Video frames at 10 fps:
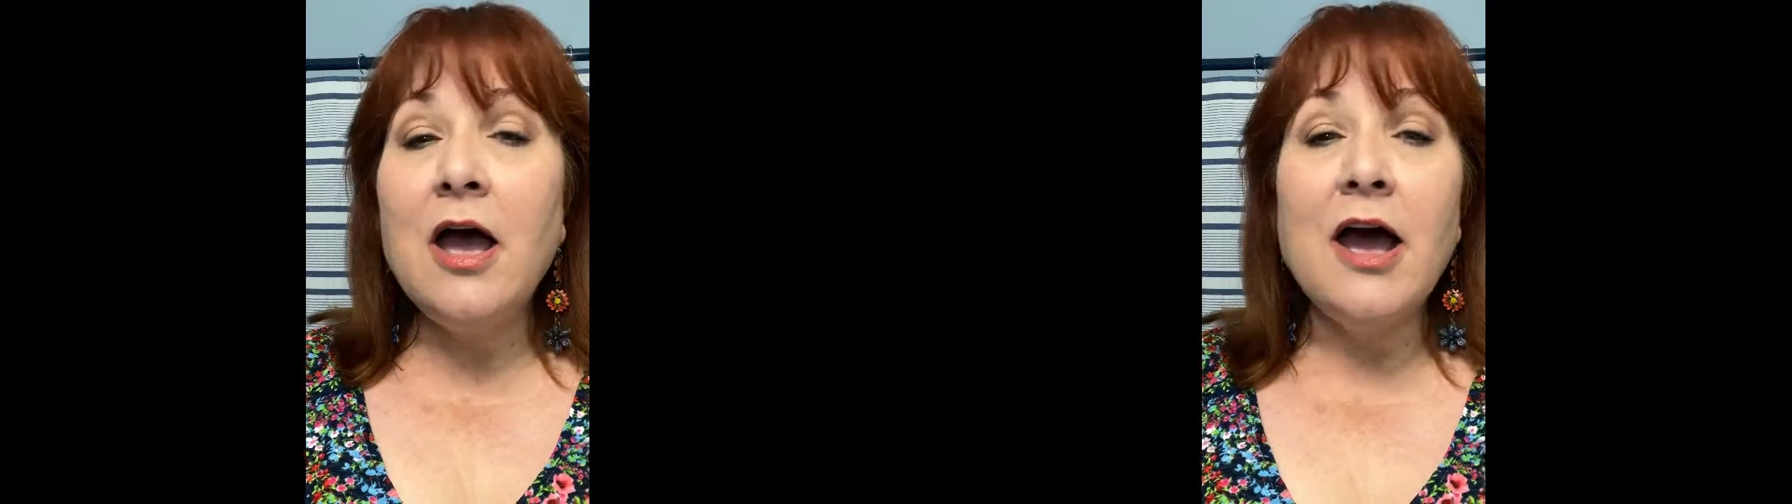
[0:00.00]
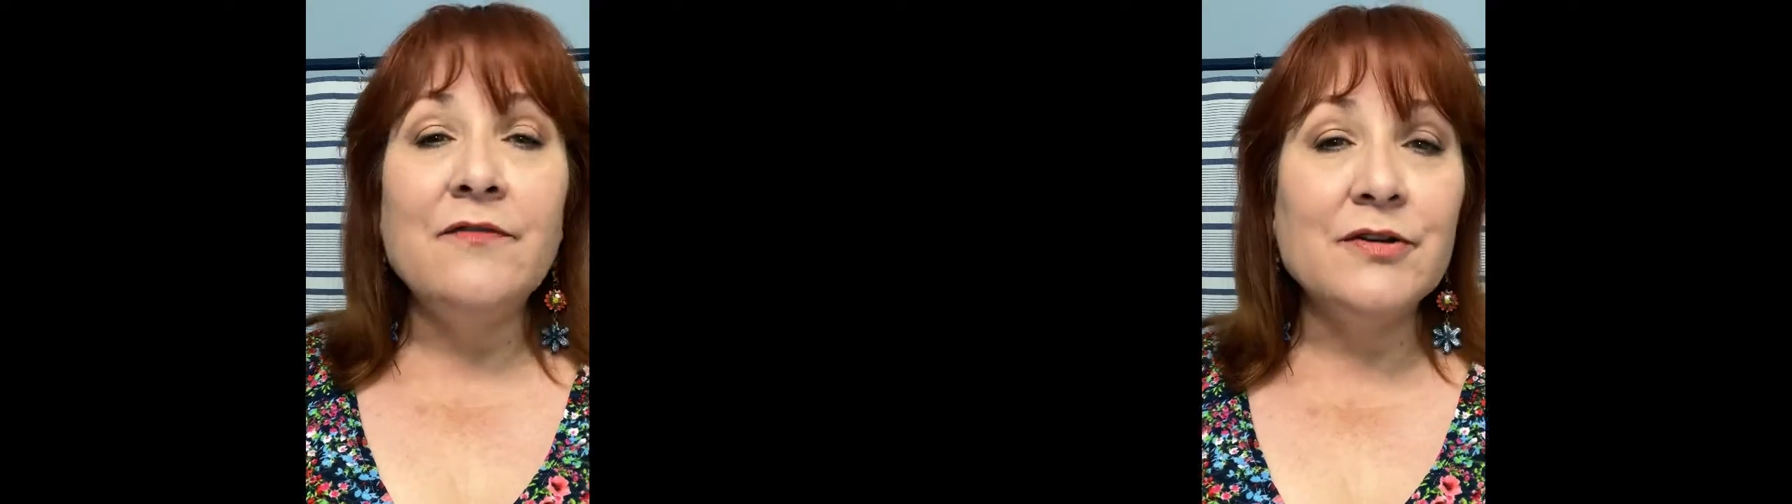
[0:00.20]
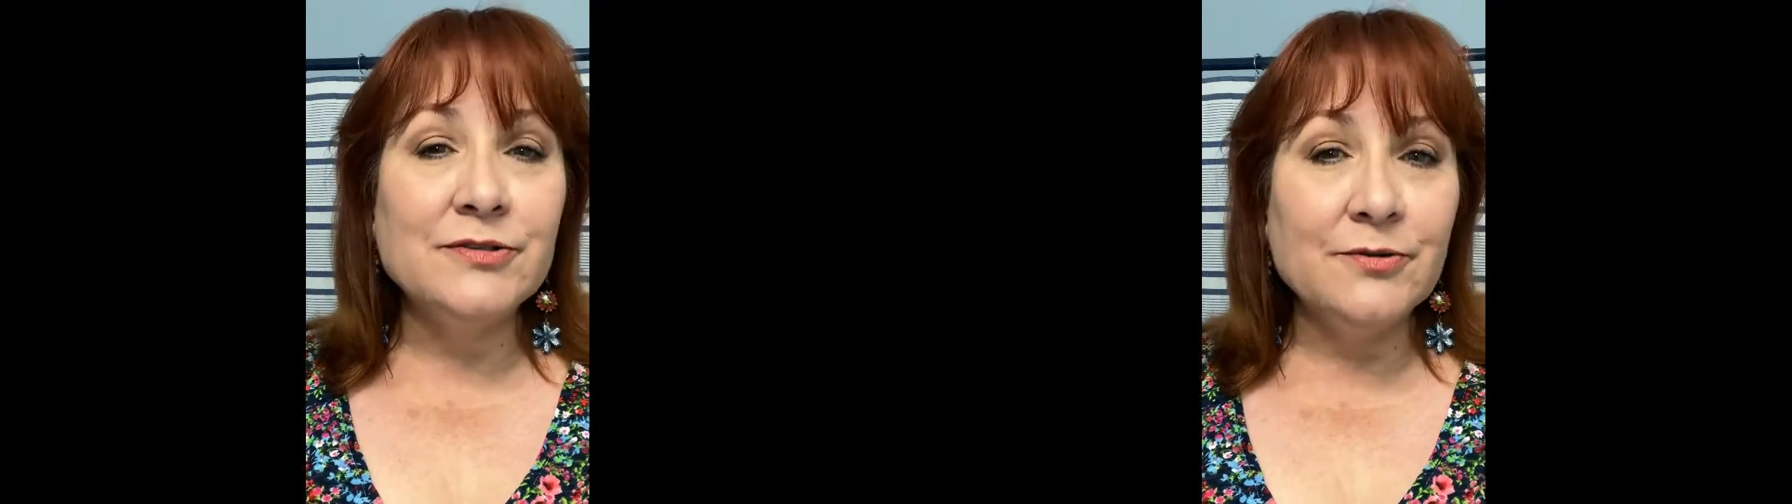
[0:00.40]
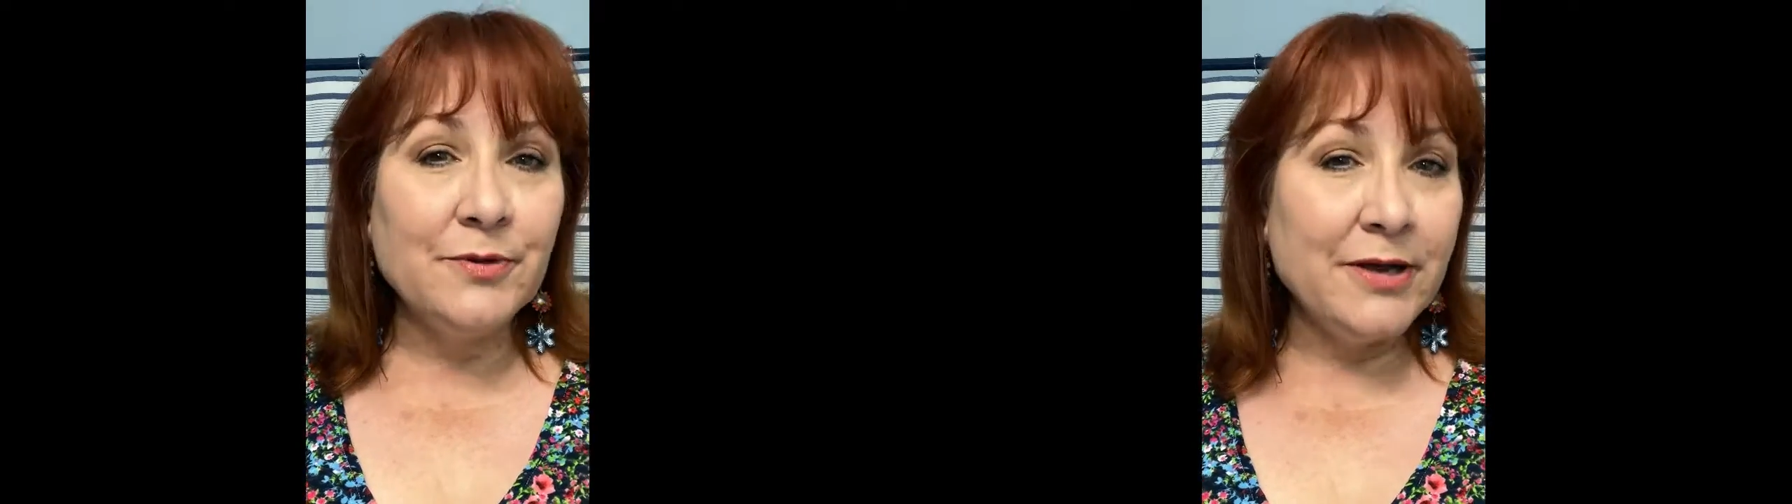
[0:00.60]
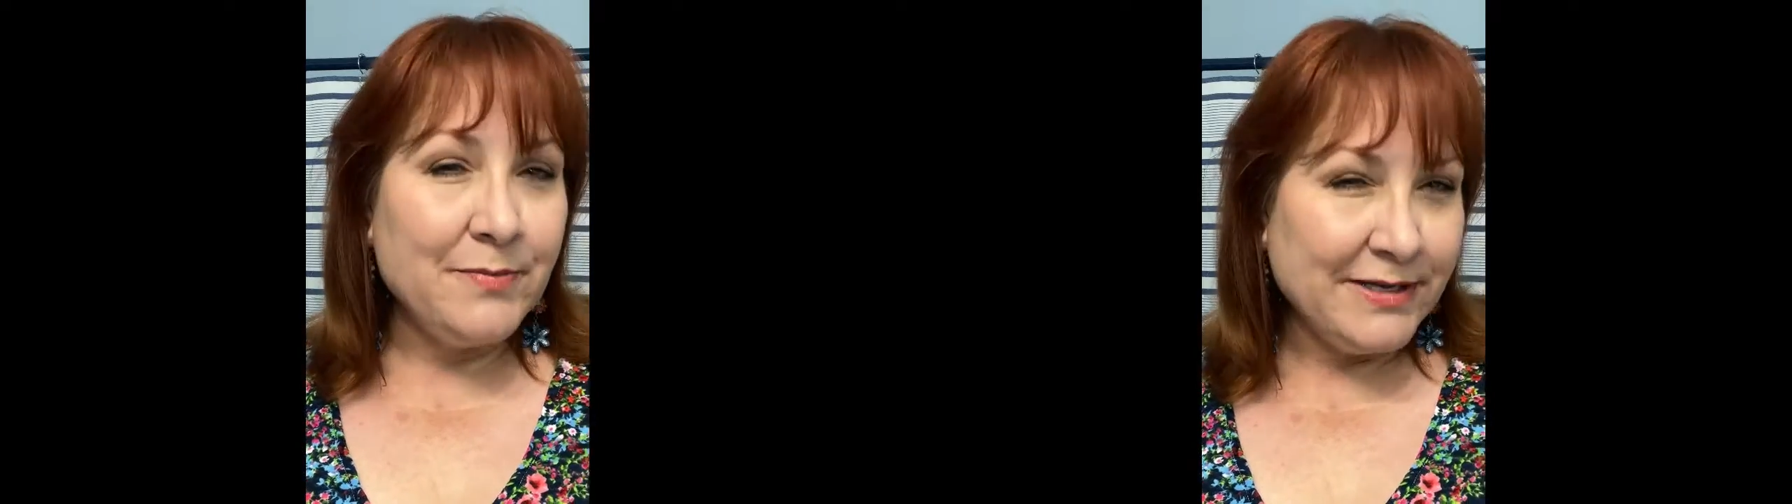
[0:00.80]
I've also
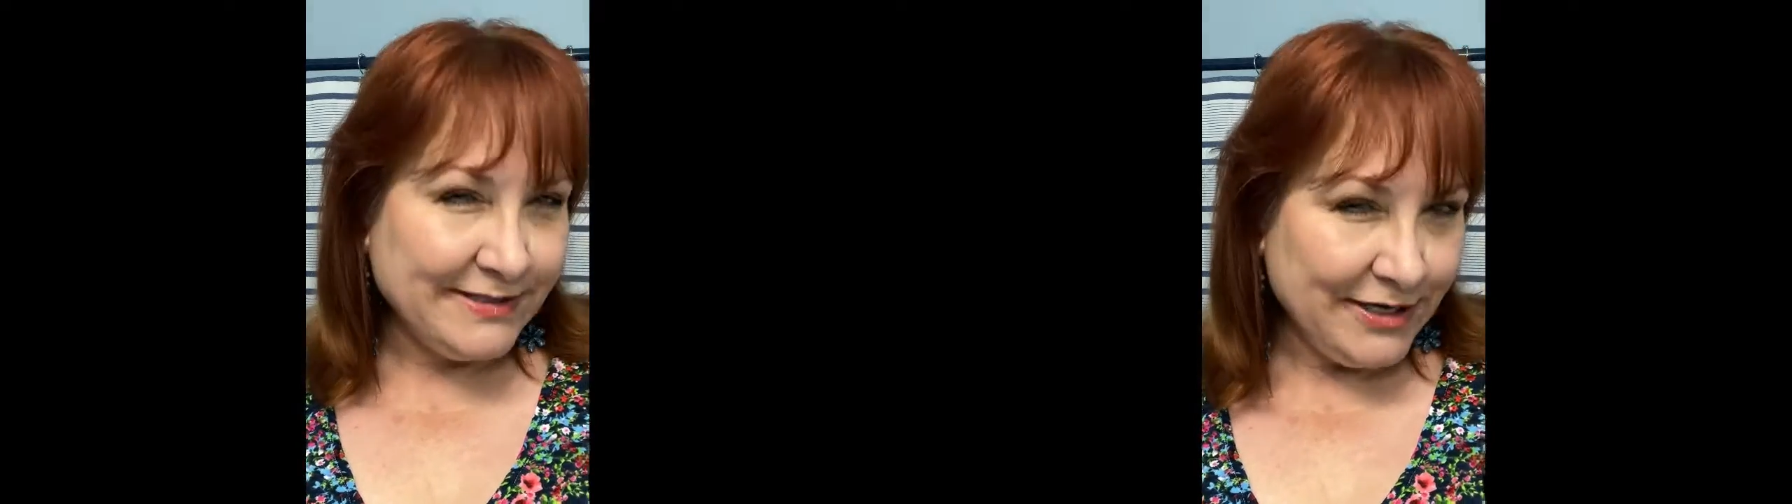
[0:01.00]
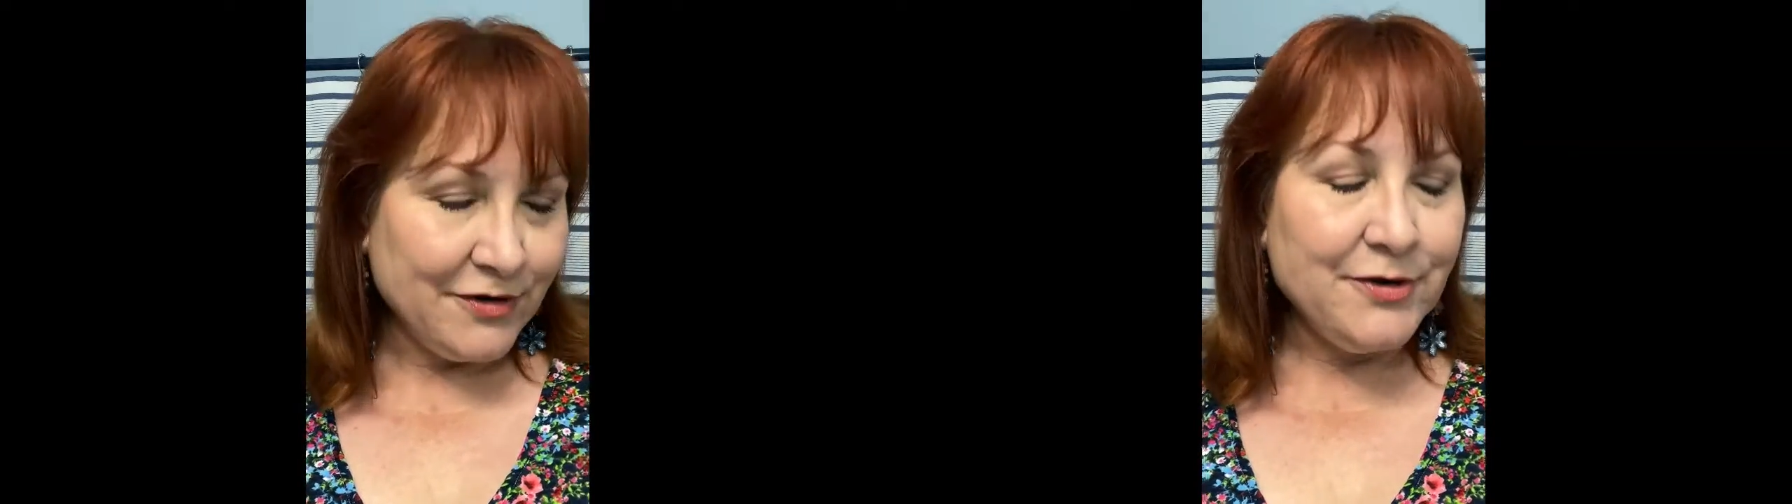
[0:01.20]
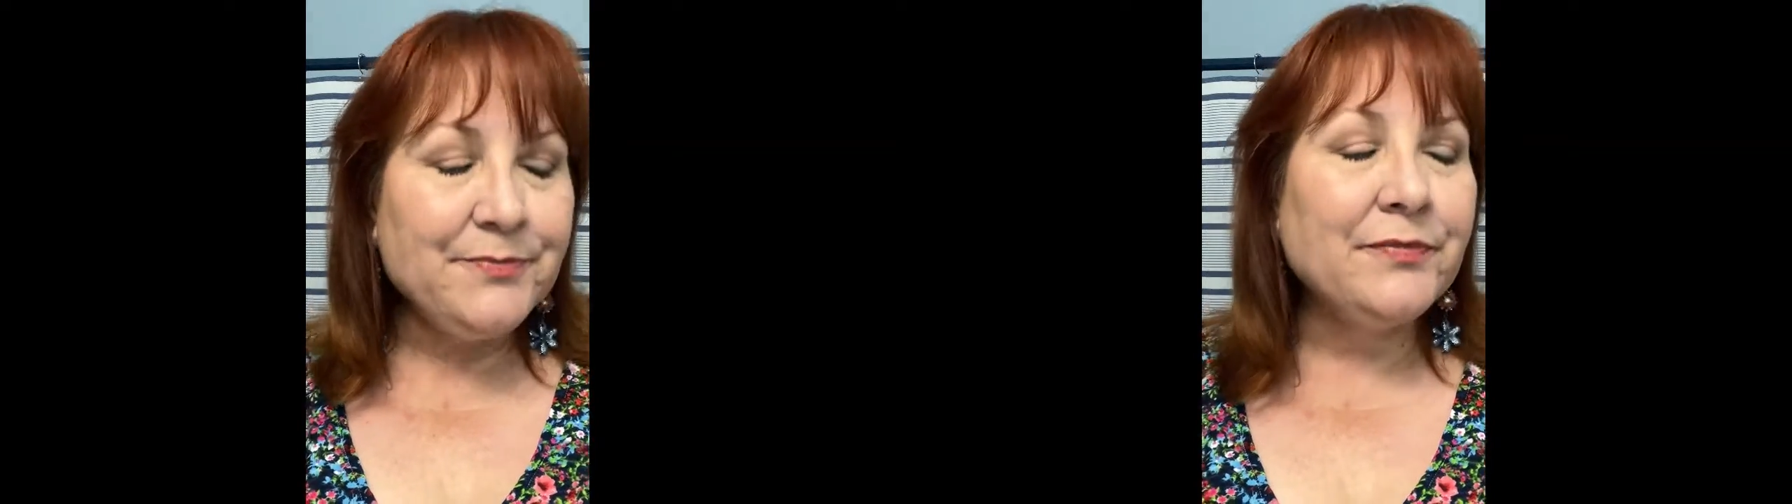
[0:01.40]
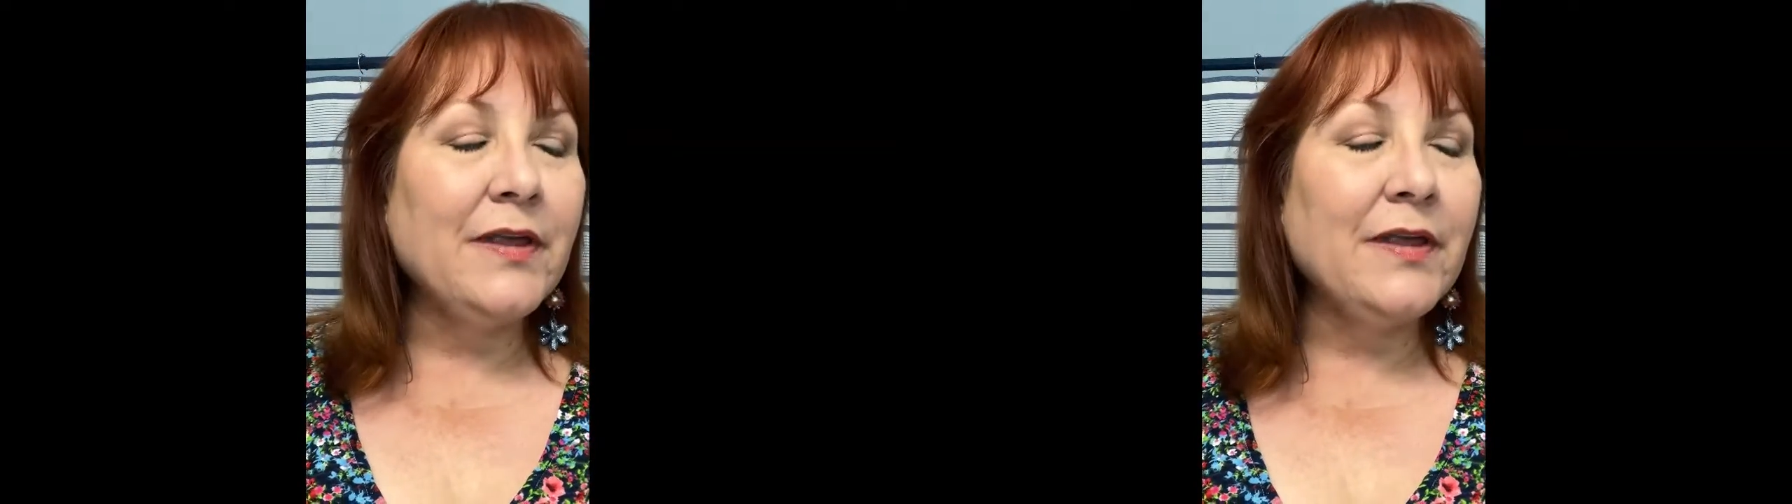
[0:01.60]
applied mascara,